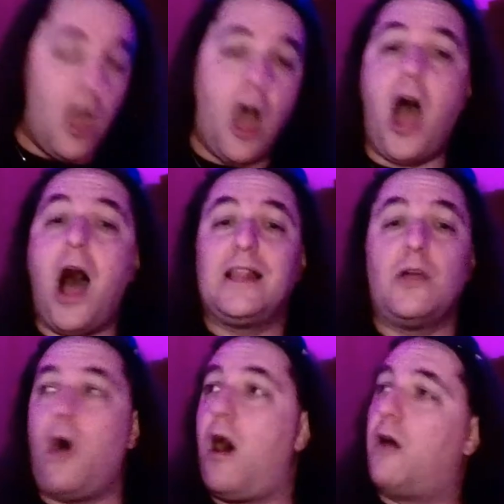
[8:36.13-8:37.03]
All I
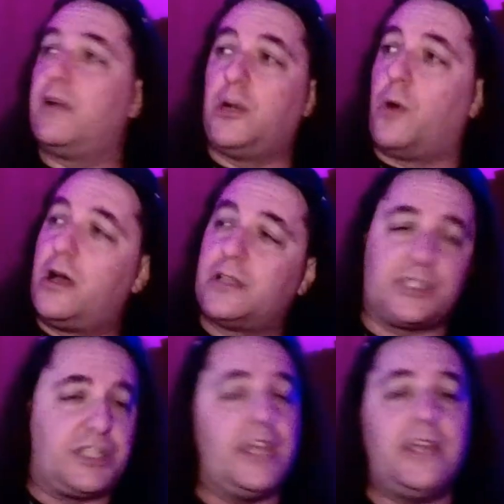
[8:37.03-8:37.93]
wanted was a
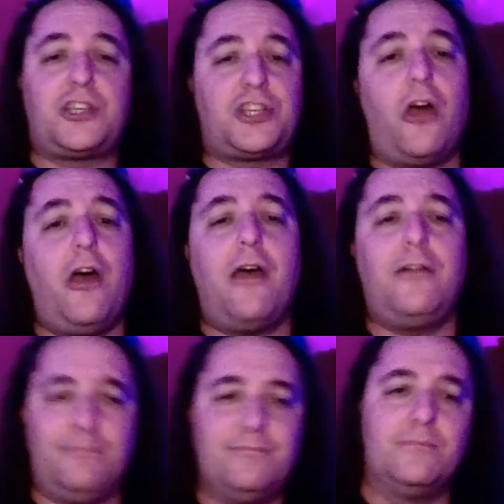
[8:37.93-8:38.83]

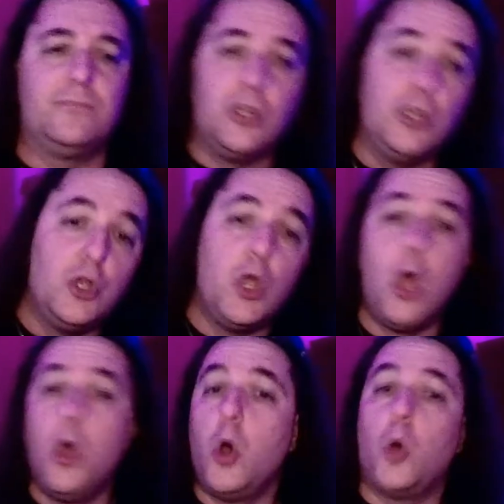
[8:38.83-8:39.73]
t-shirt.
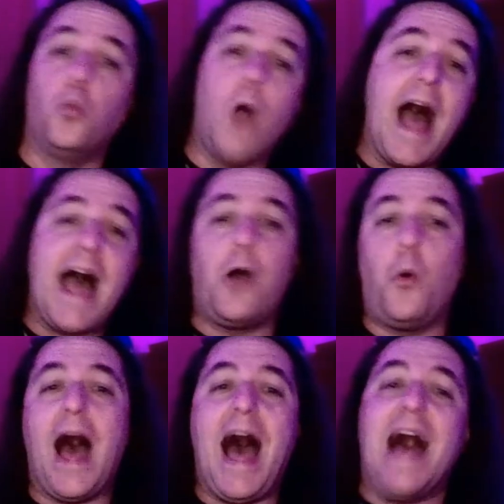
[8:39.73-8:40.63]

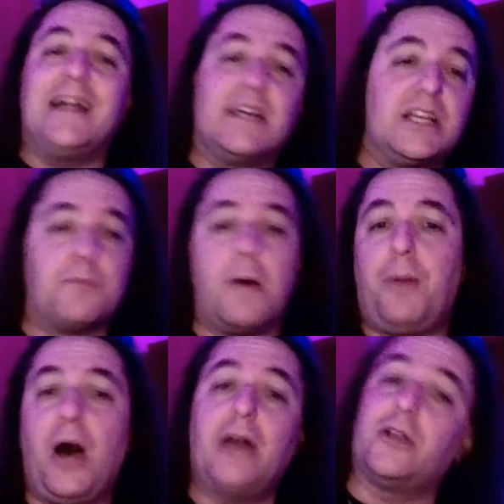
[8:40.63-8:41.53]
Why does my
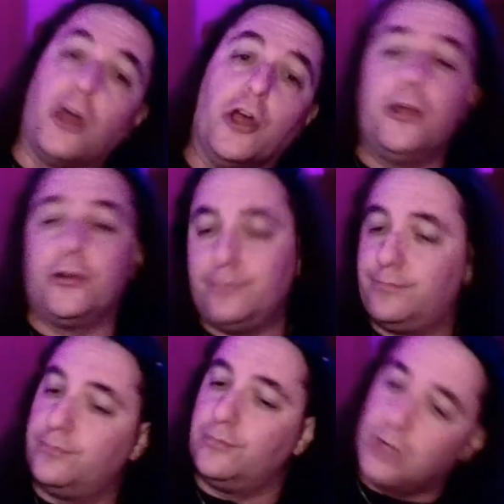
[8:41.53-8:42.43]
butt hurt?
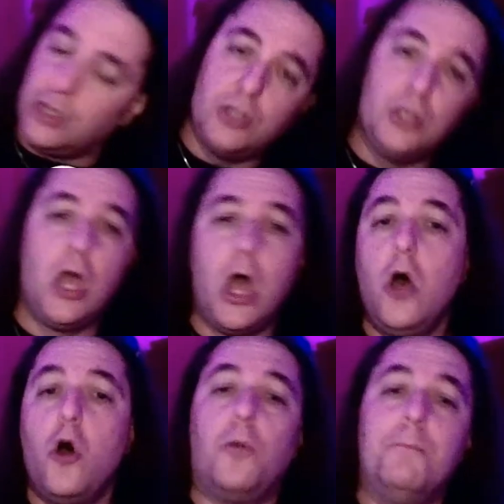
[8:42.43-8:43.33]

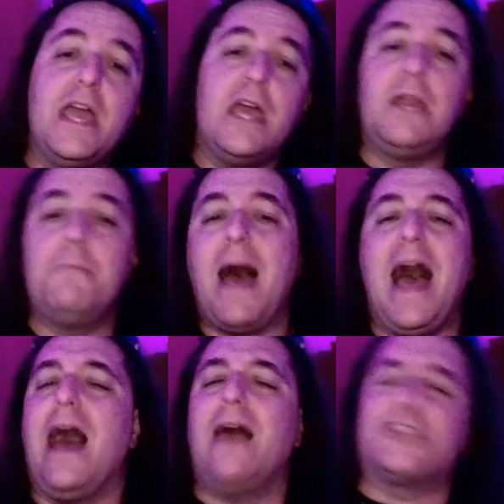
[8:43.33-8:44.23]
Minnie
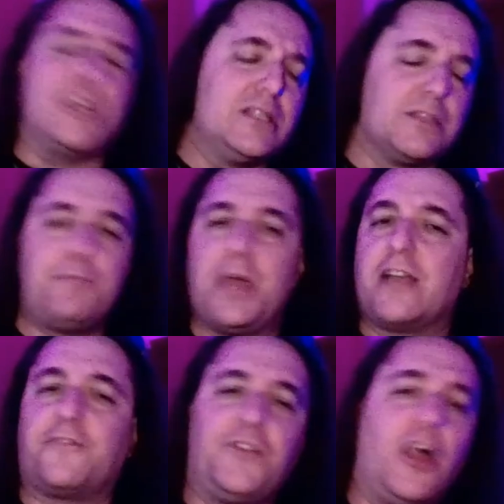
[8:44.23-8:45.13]
Mouse is a
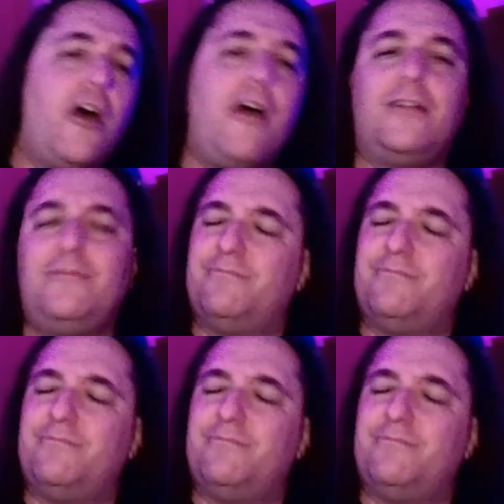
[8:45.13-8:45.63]
big flirt.